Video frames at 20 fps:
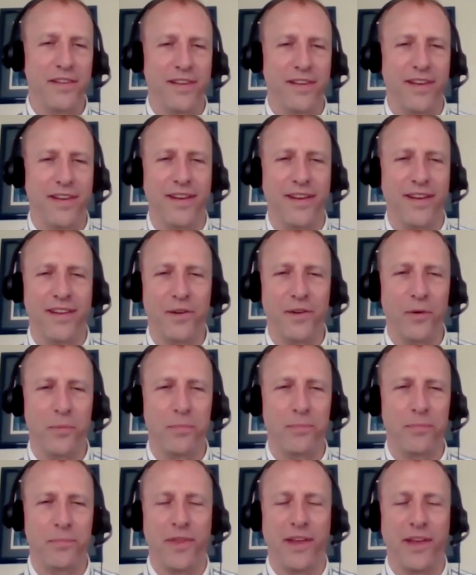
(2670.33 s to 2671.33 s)
I uh, hope
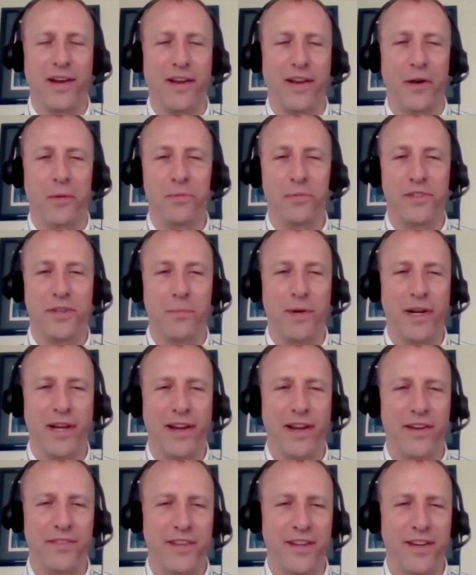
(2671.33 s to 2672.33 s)
that it helps
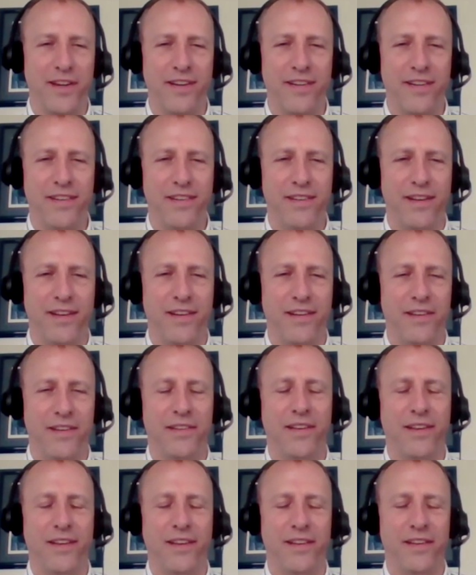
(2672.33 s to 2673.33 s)
somebody out there, uh,
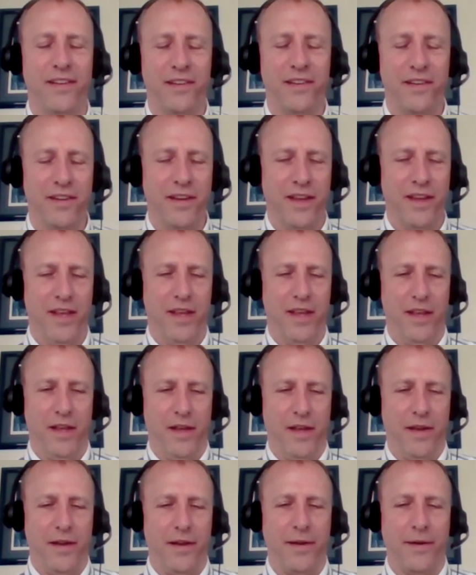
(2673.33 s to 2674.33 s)
and
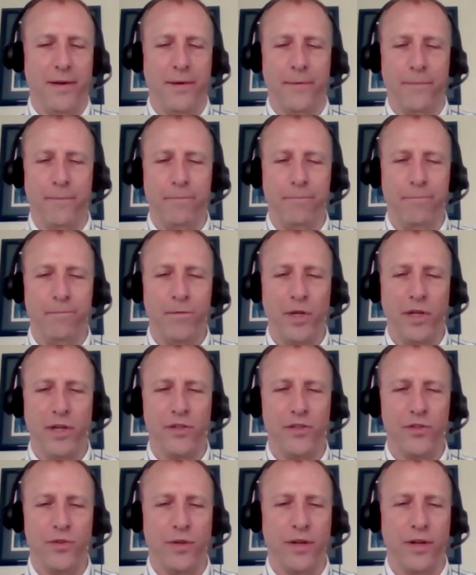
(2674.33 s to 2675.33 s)
um, I
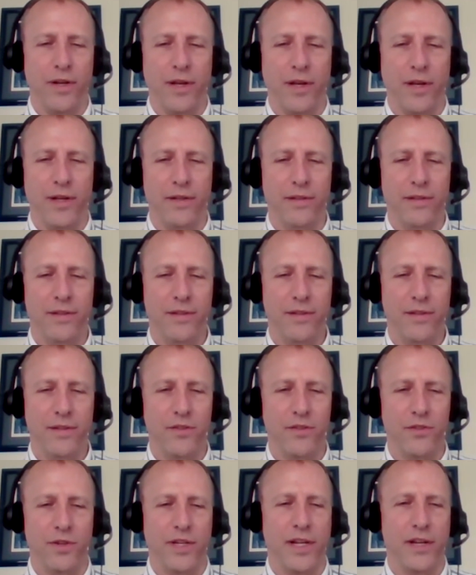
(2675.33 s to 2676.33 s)
enjoyed uh,
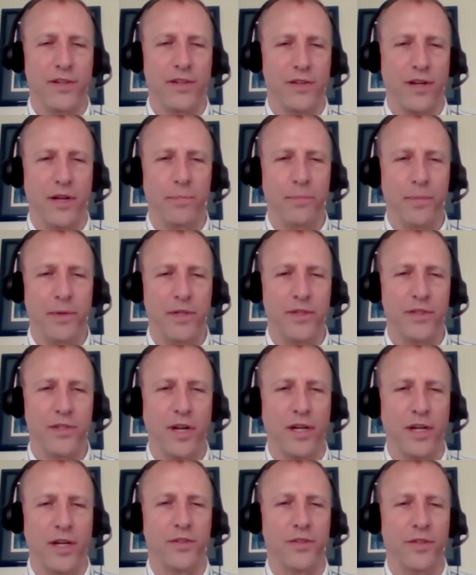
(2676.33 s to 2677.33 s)
enjoyed catching up and
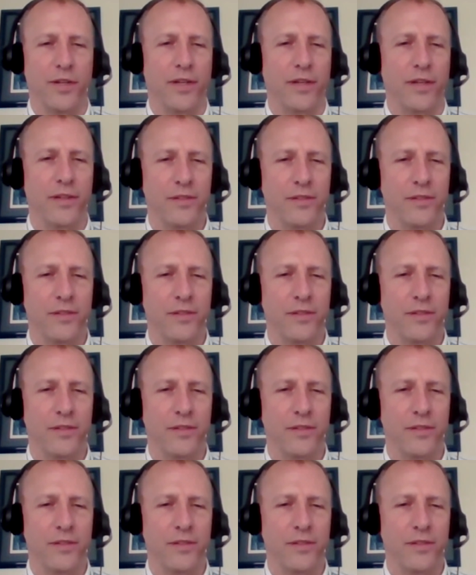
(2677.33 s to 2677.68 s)
talking to you.